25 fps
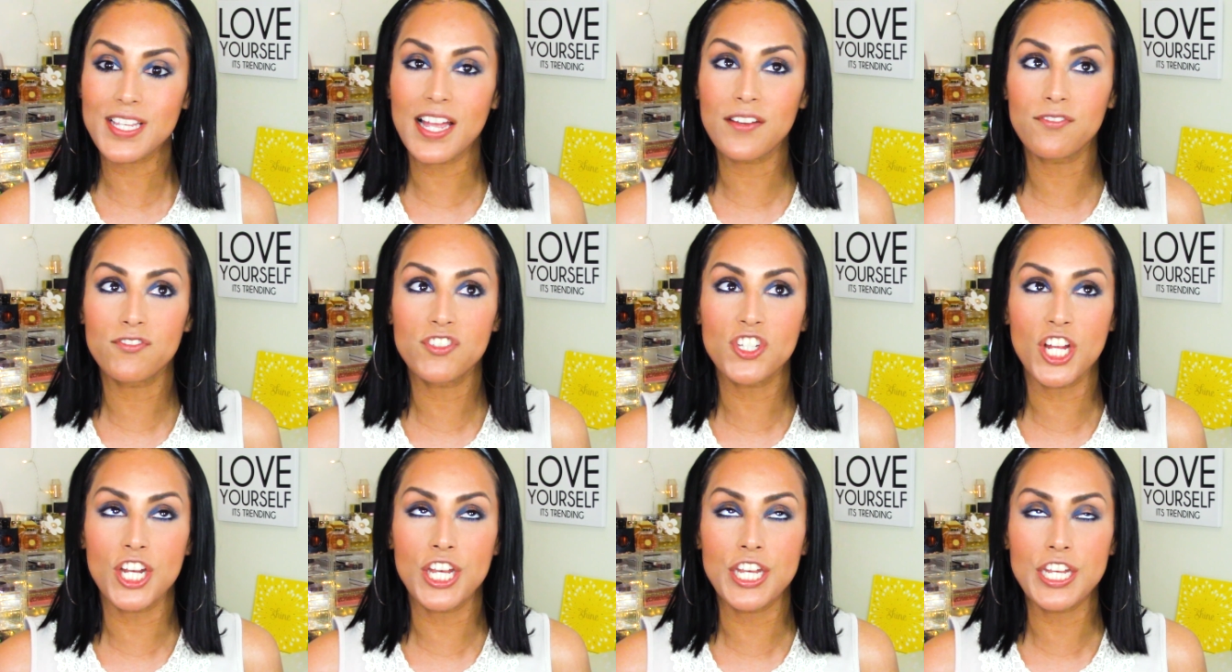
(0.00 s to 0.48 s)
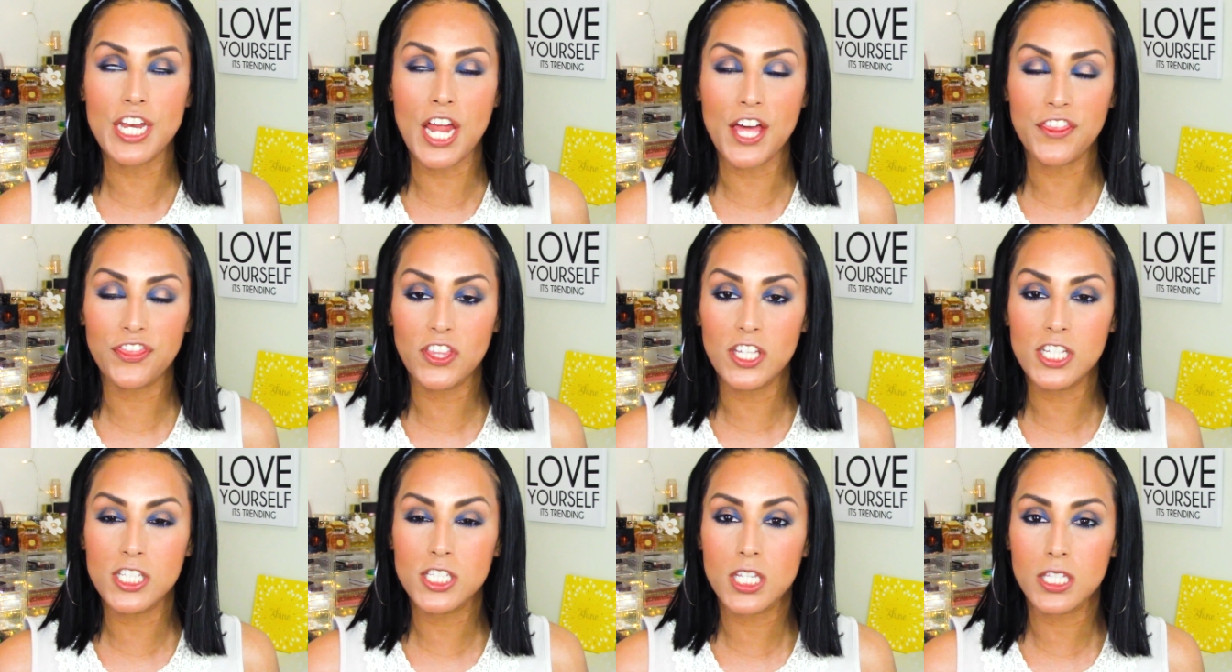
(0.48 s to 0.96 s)
I've done
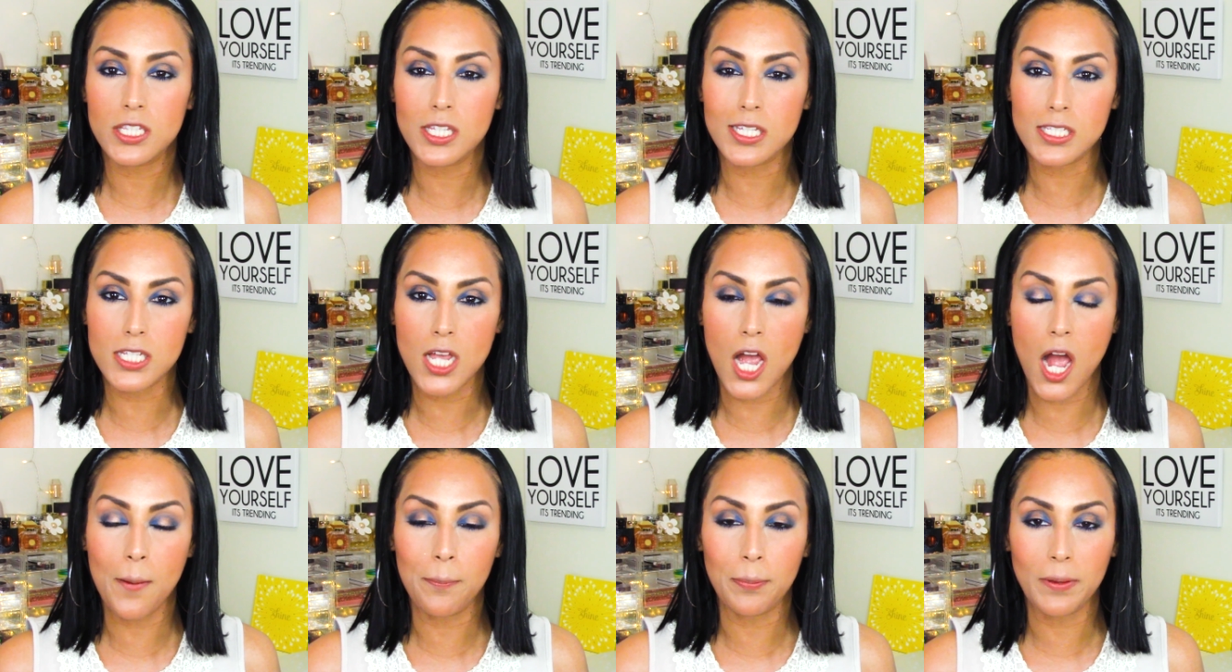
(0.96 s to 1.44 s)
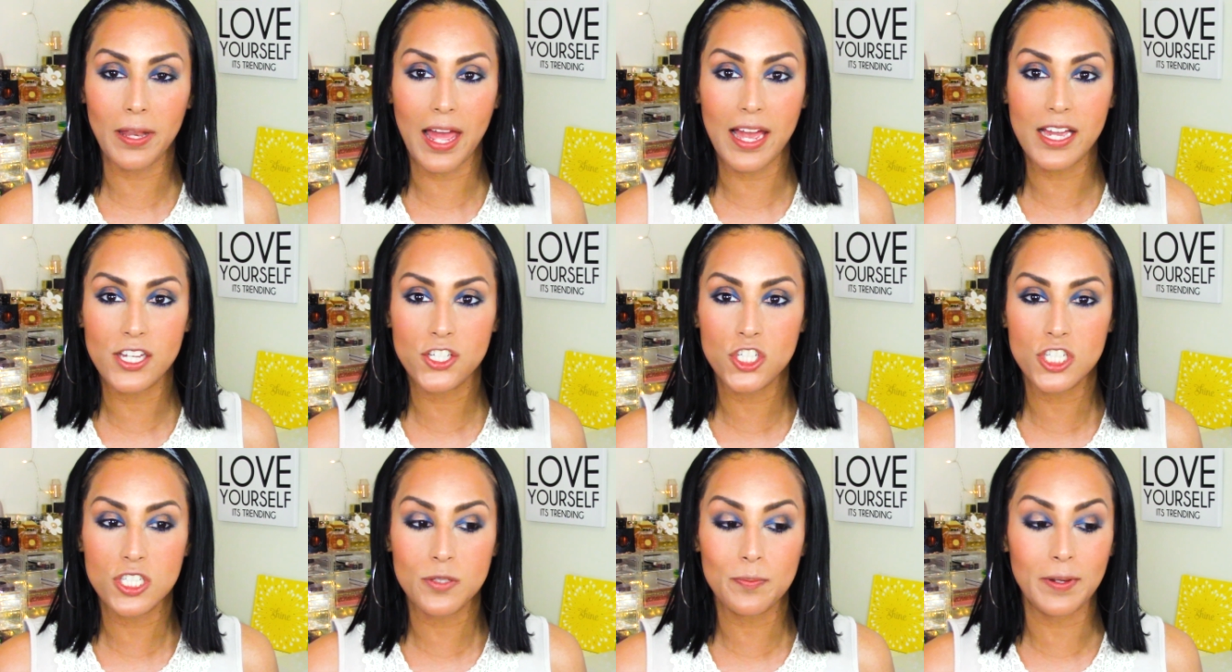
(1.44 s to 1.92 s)
nothing to the top
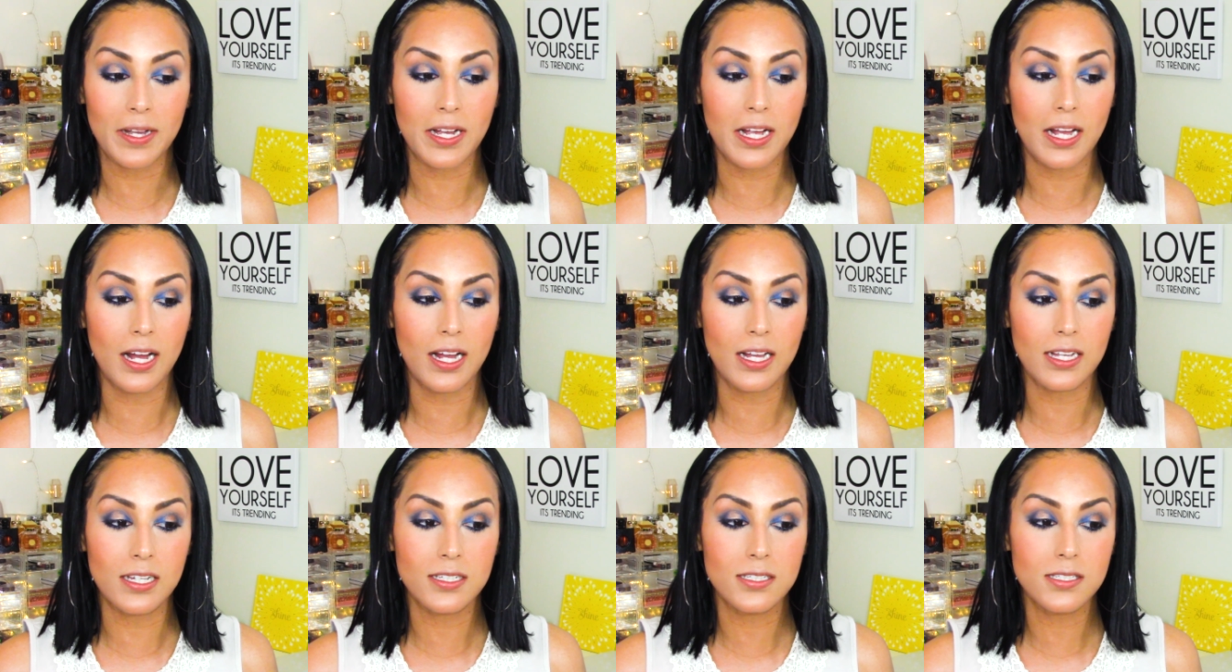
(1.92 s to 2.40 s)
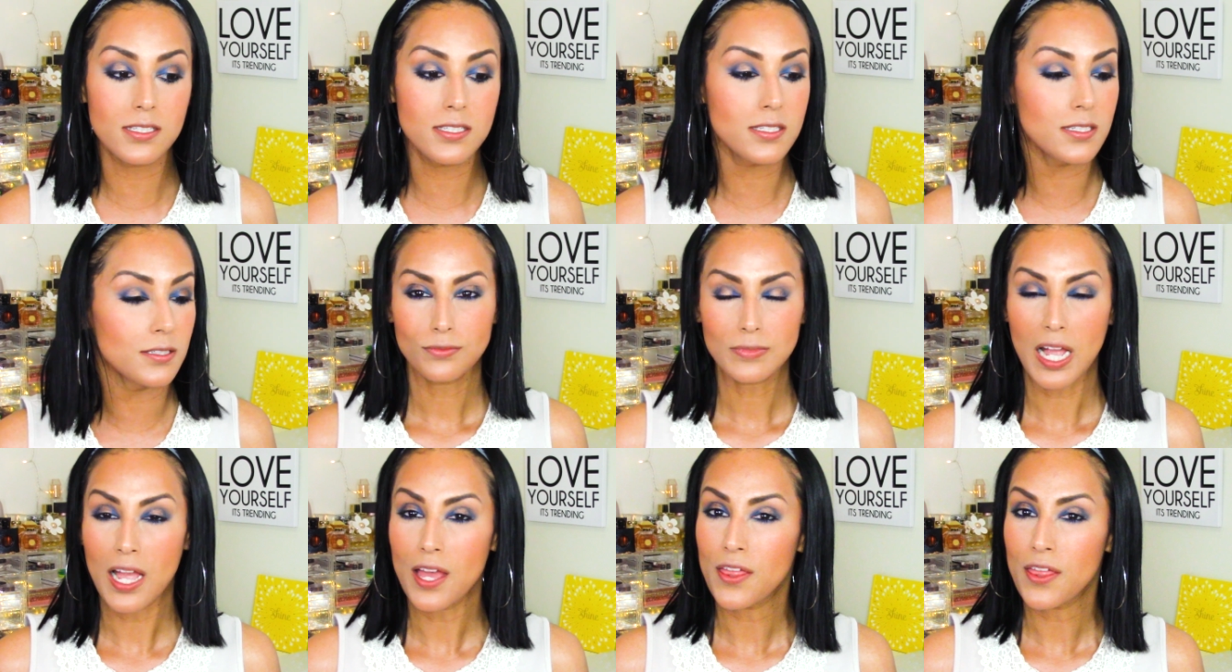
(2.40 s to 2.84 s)
lashes, but guys,